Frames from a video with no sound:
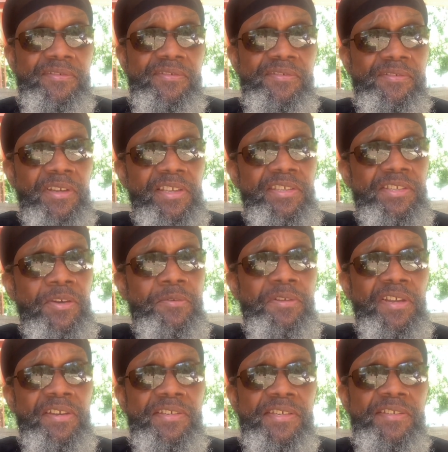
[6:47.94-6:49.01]
But he told
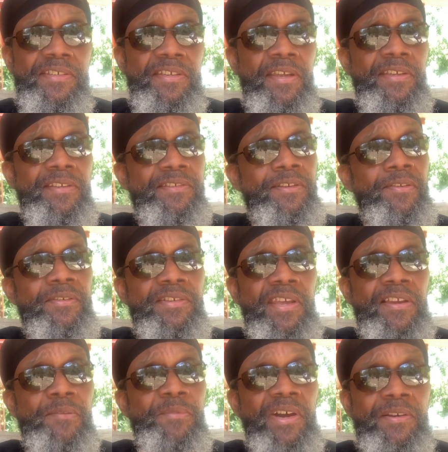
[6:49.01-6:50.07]
us, he said, it's going to take
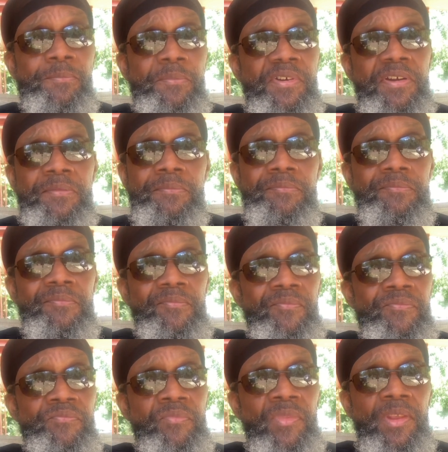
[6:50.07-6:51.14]
about a month
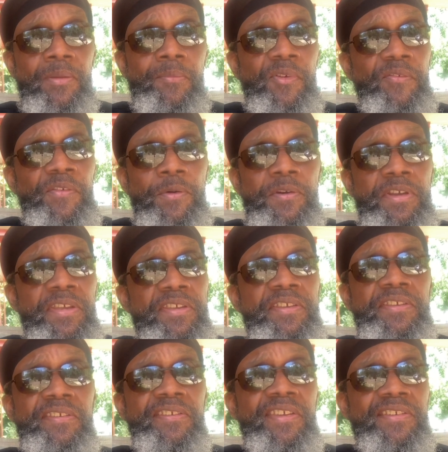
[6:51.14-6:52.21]
before he
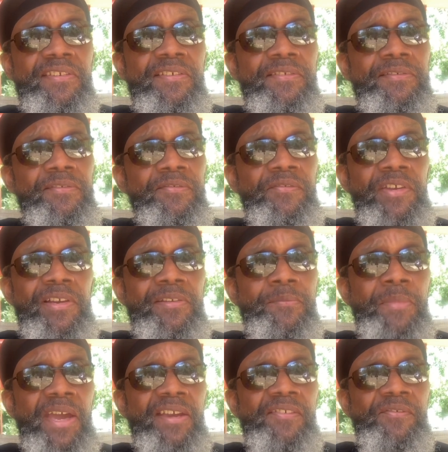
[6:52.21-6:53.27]
get to feeling
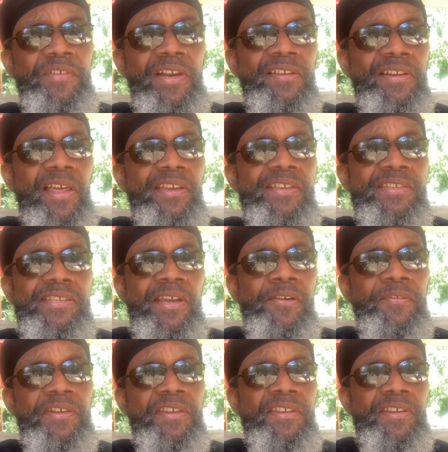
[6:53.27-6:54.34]
like himself
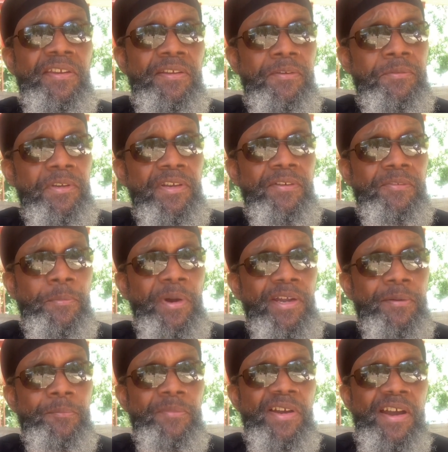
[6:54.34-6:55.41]
again or whatever, about a
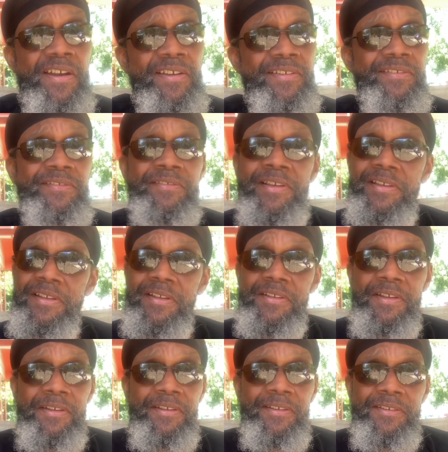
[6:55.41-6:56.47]
month.
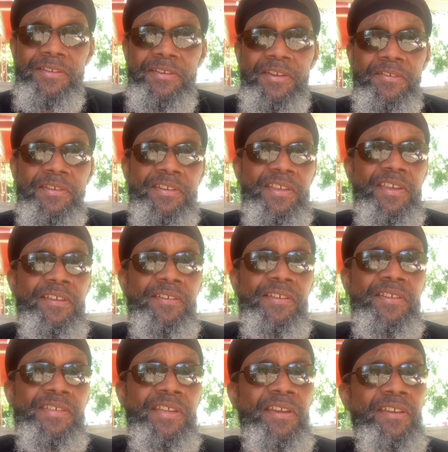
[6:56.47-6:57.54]
You know, and then he
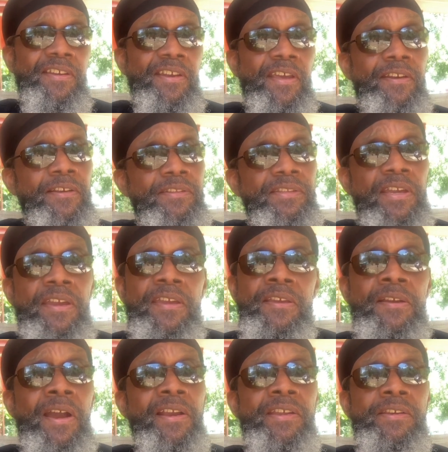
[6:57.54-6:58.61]
said, ain't a
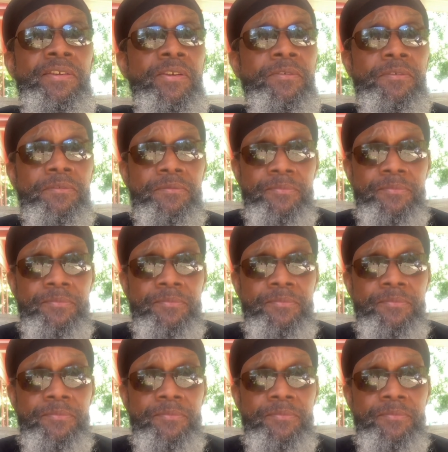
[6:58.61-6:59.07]
thing I can do.